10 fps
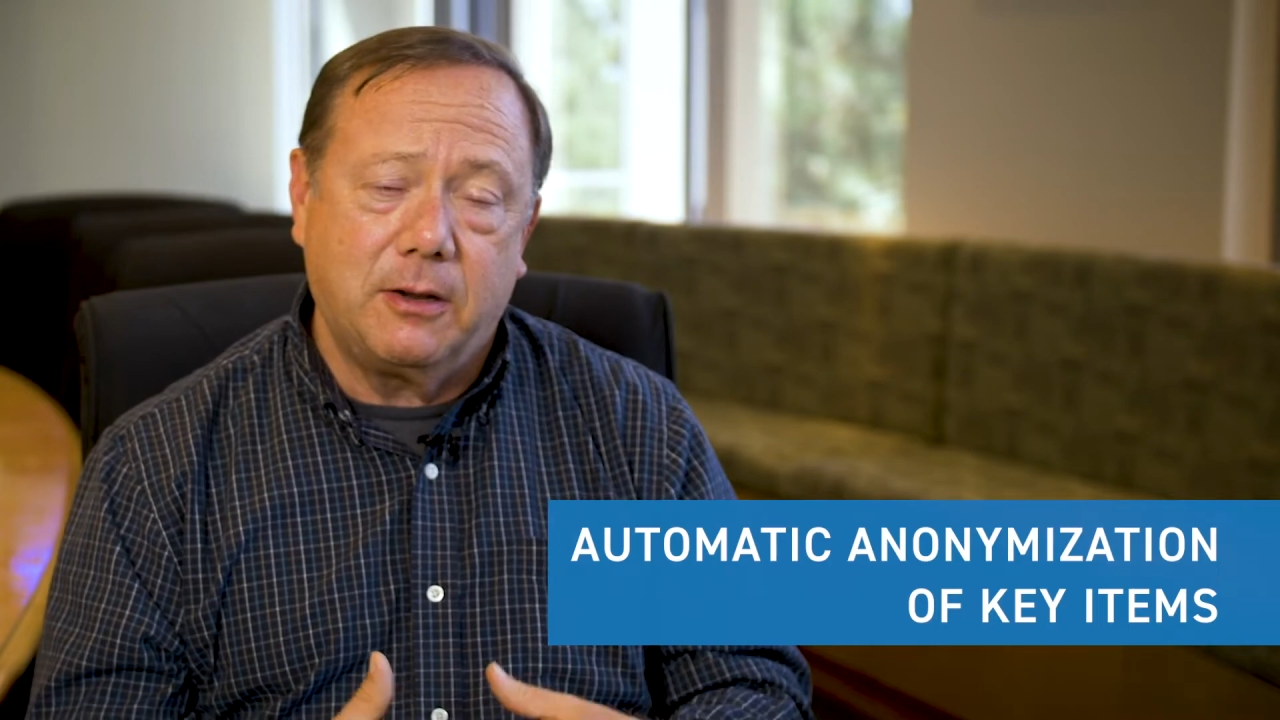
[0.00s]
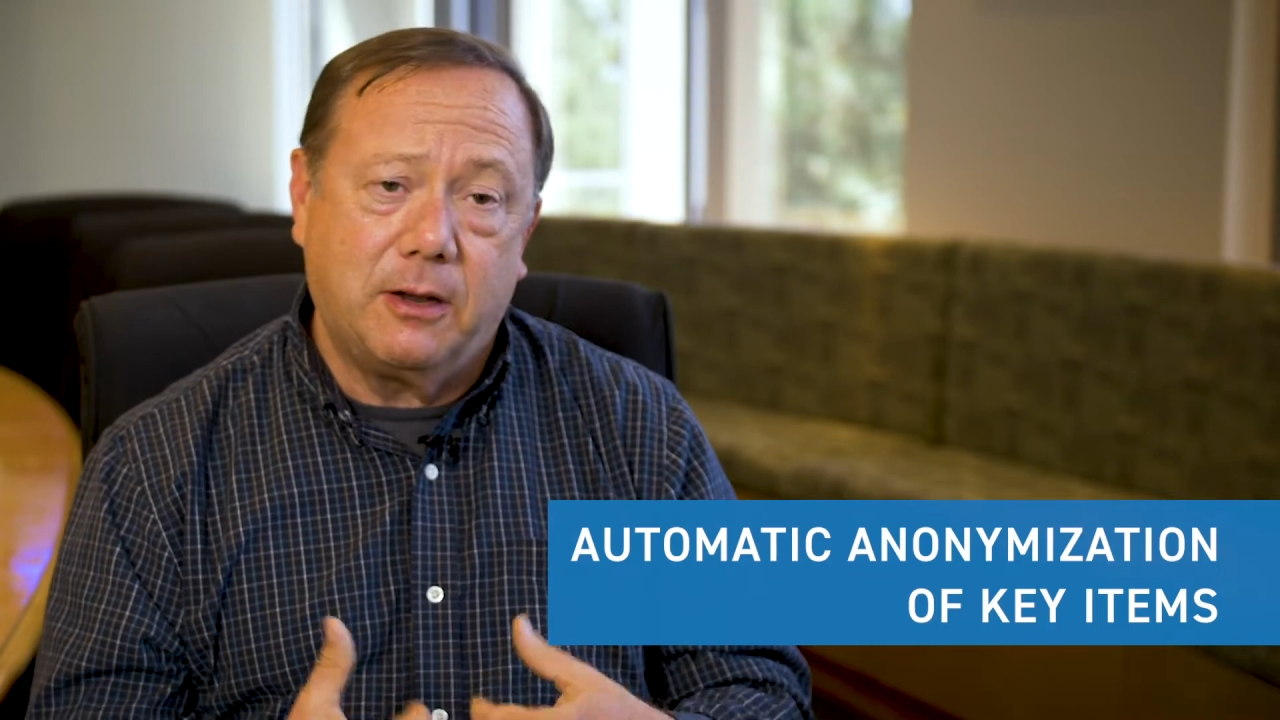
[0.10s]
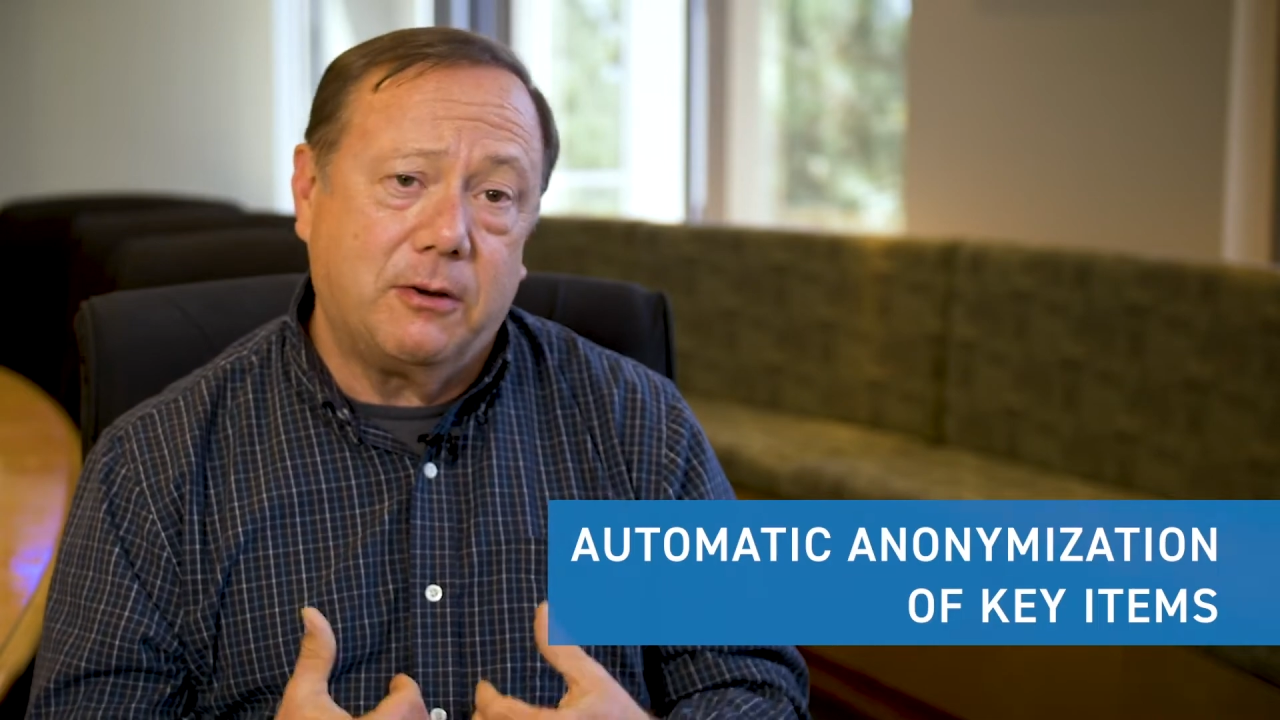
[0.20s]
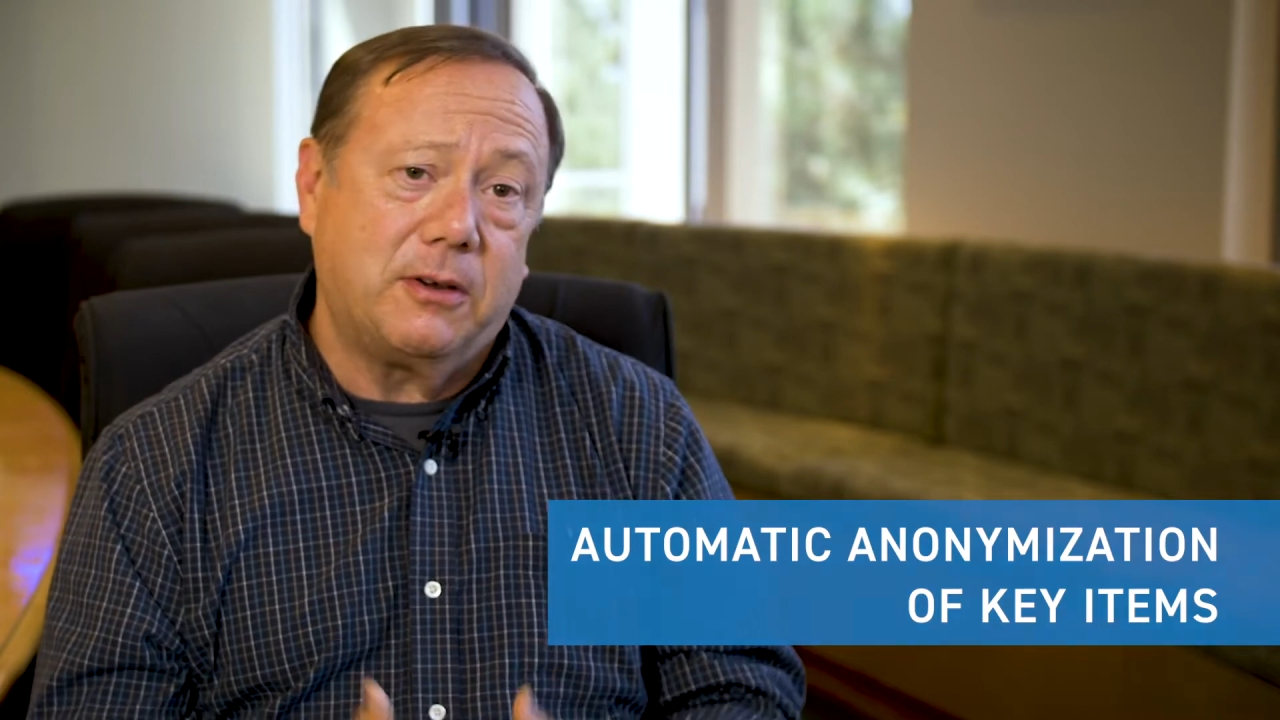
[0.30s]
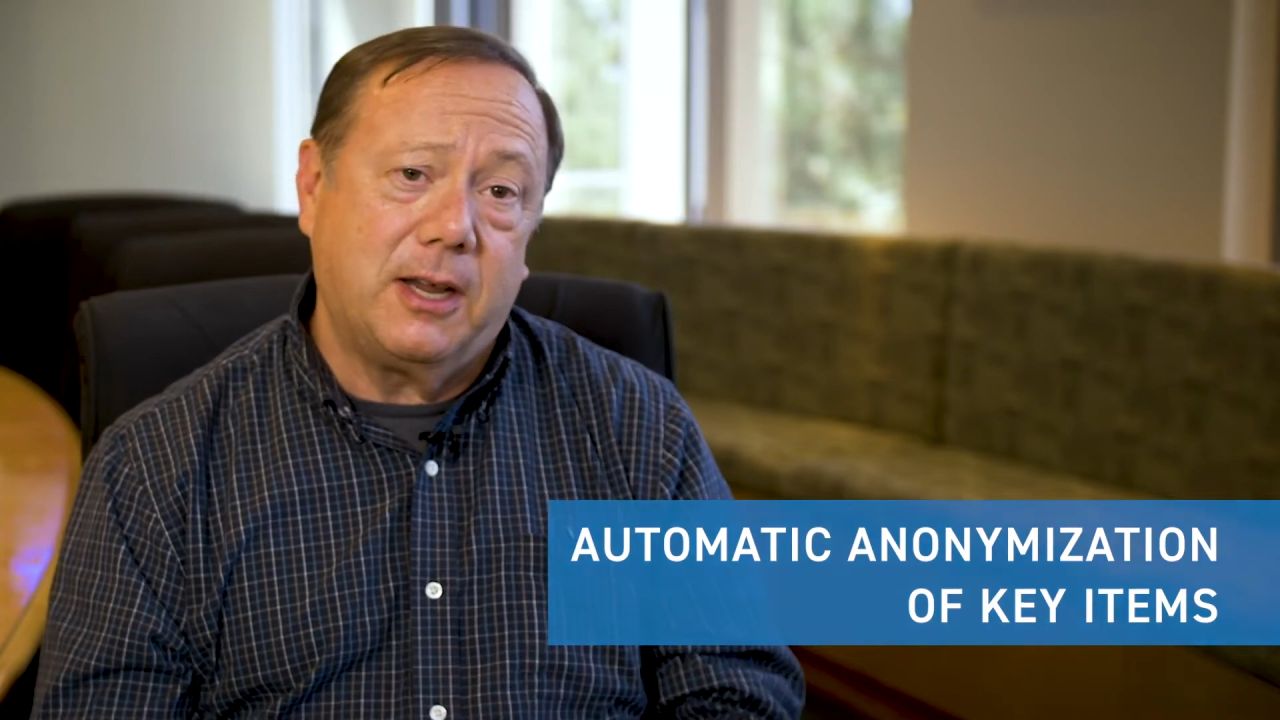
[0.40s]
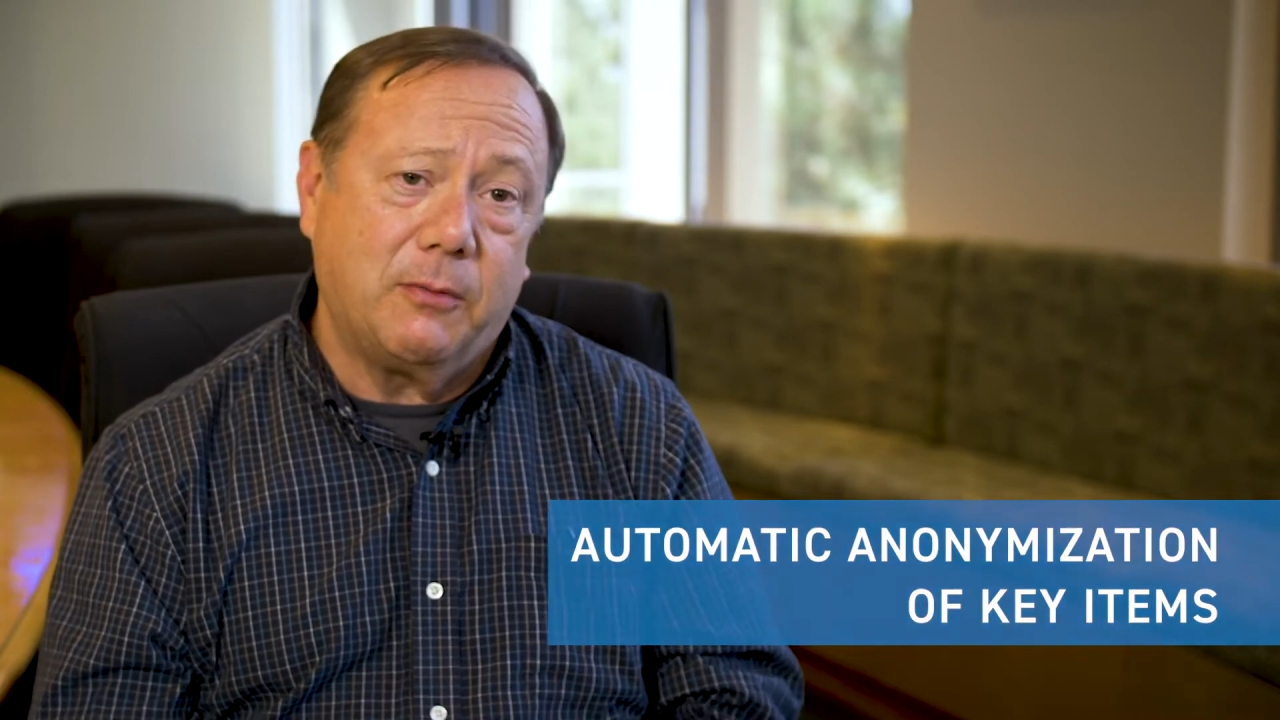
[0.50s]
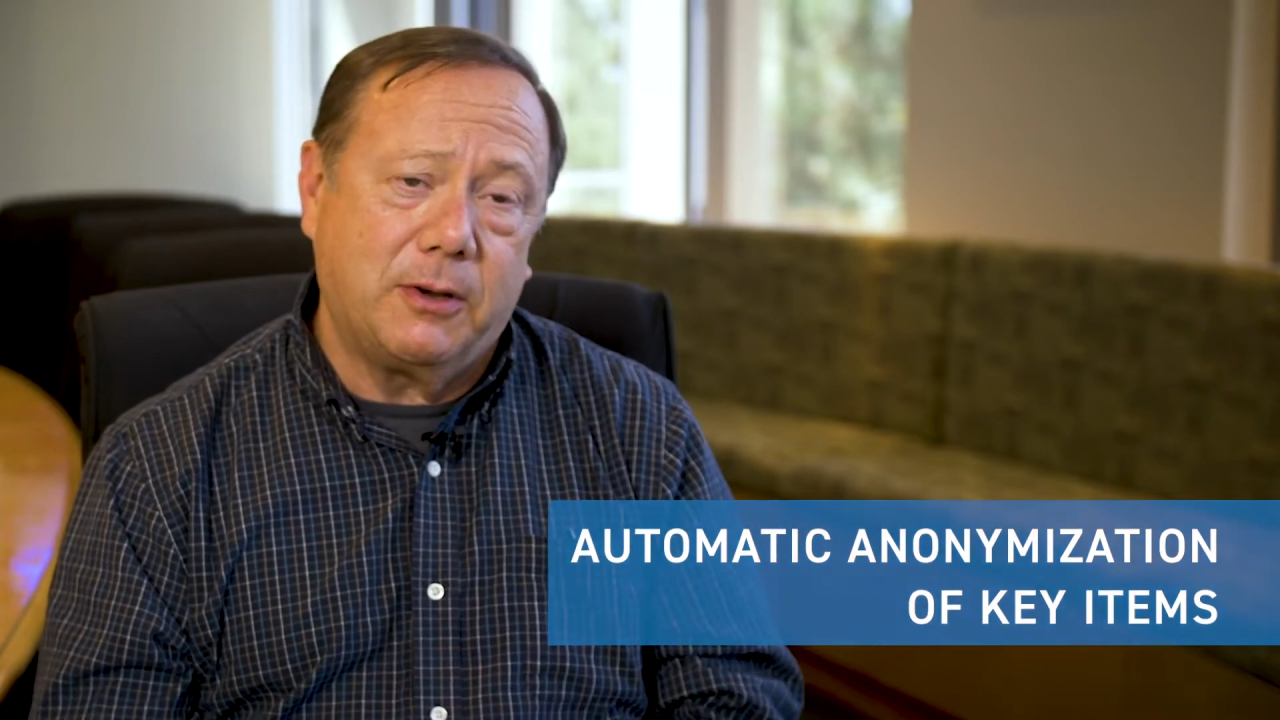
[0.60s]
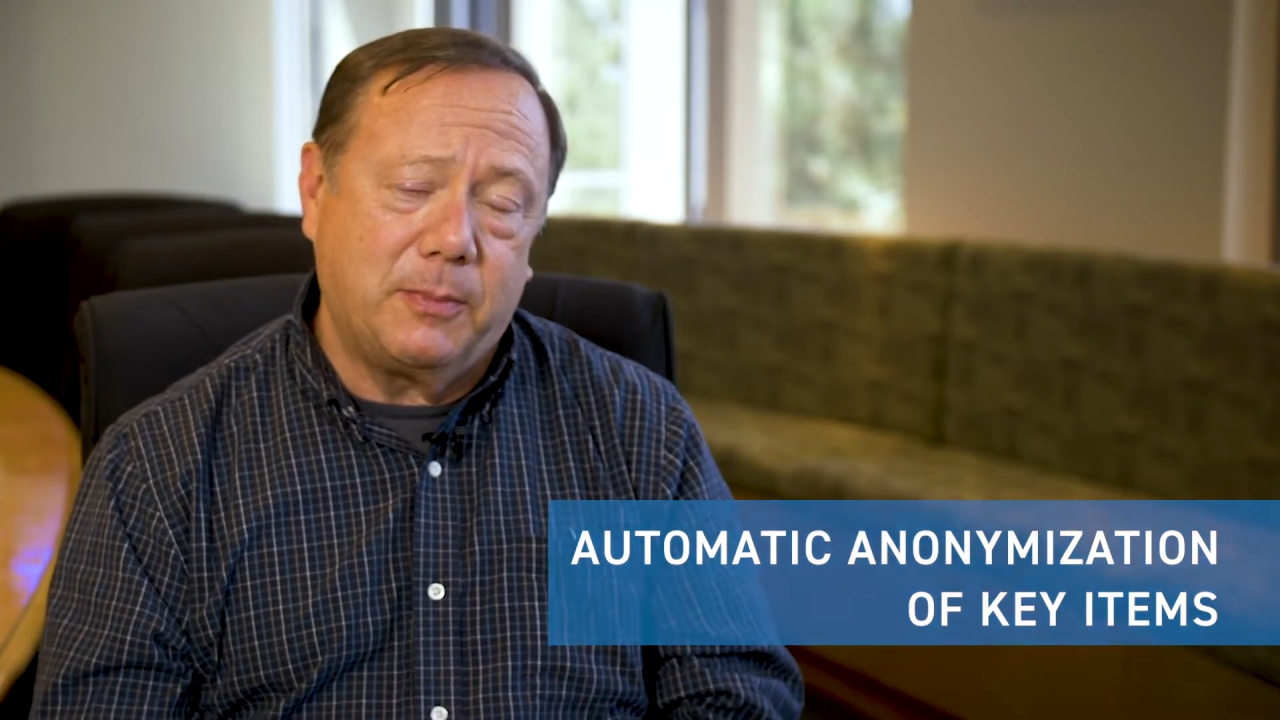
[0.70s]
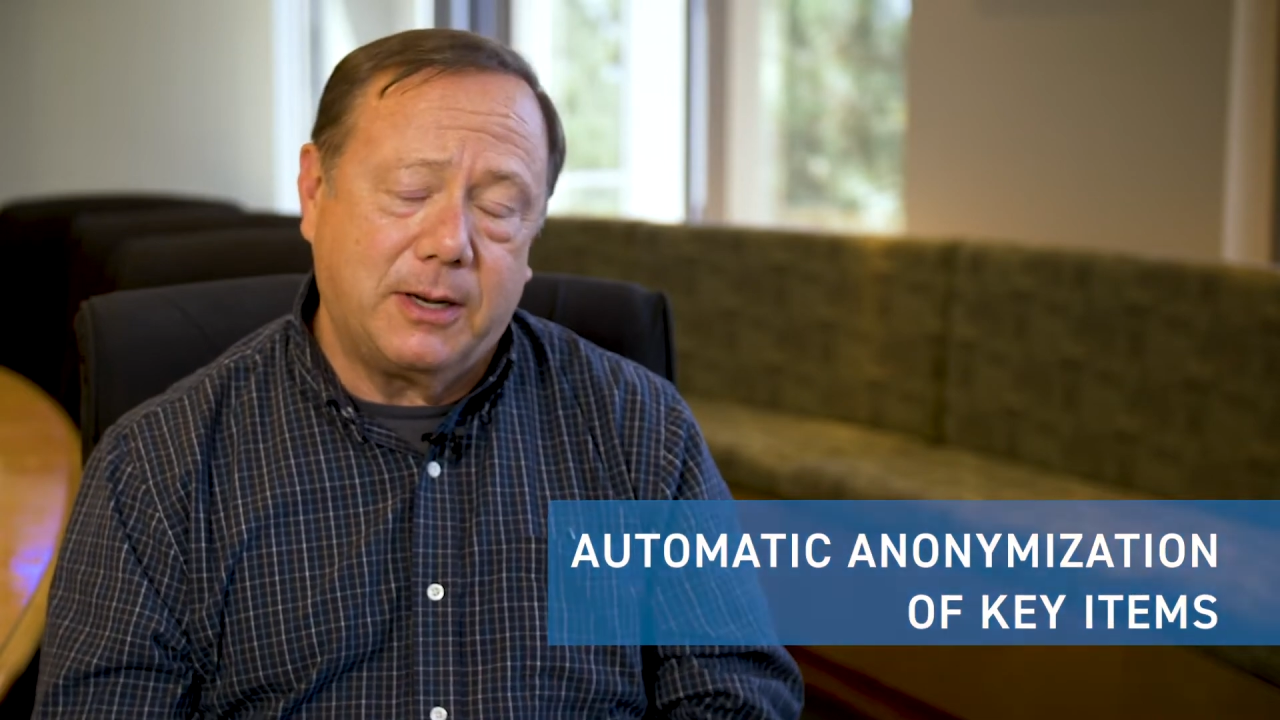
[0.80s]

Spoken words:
to understand what's